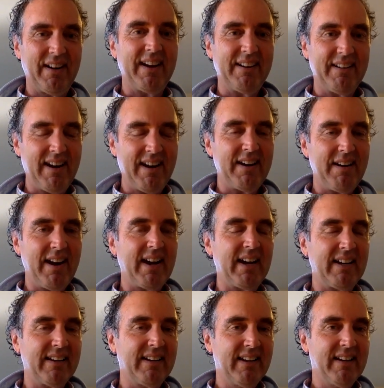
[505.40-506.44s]
right, right,
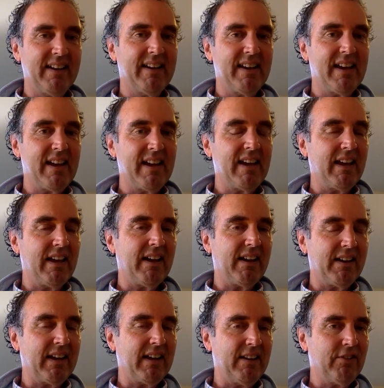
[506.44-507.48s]
right.
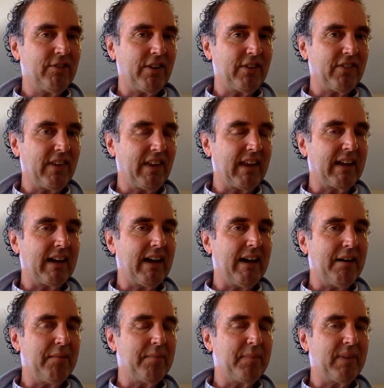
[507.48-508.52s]
Interesting.
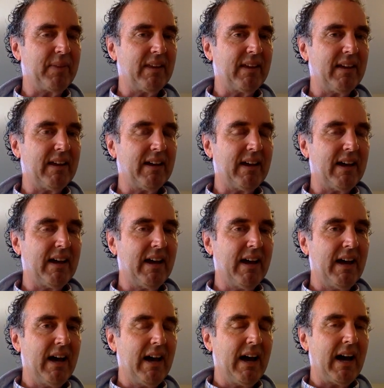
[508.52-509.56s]
Um,
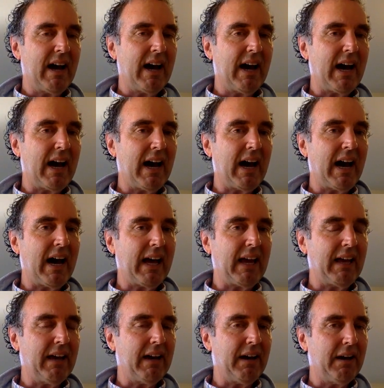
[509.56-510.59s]

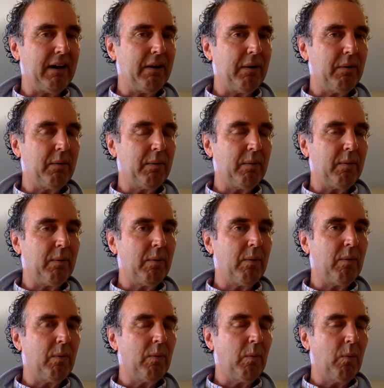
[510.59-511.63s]
I uh,
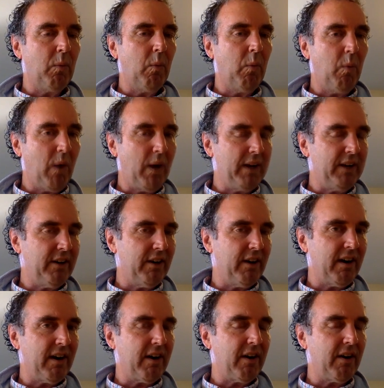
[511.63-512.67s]

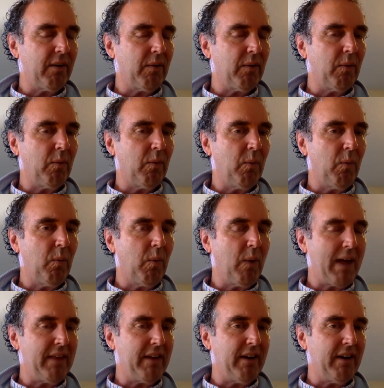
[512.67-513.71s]
wonder
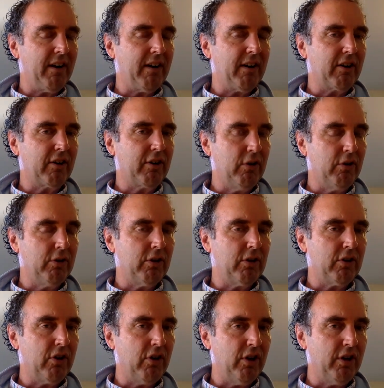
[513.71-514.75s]
whether
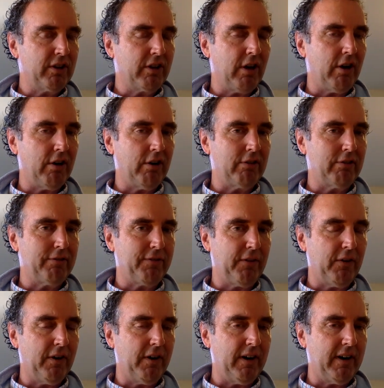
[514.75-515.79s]
Google could code
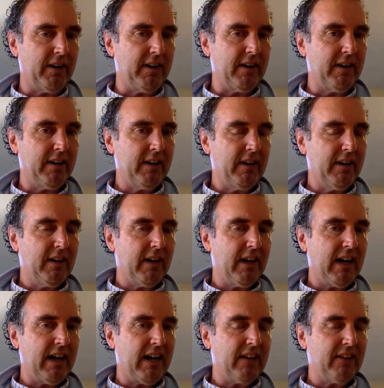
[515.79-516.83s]
for
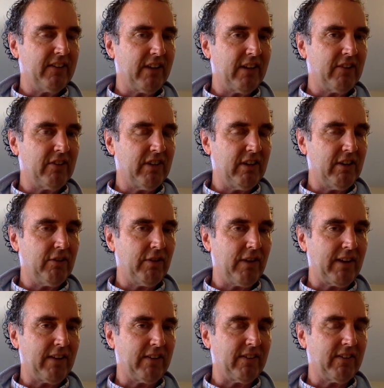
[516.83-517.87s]
uh, such
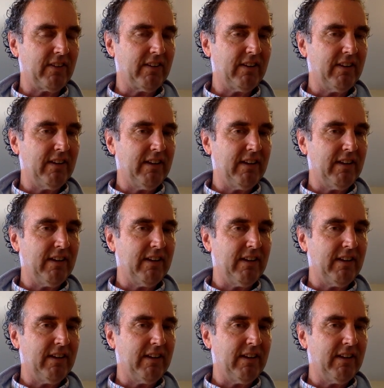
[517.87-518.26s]
interest,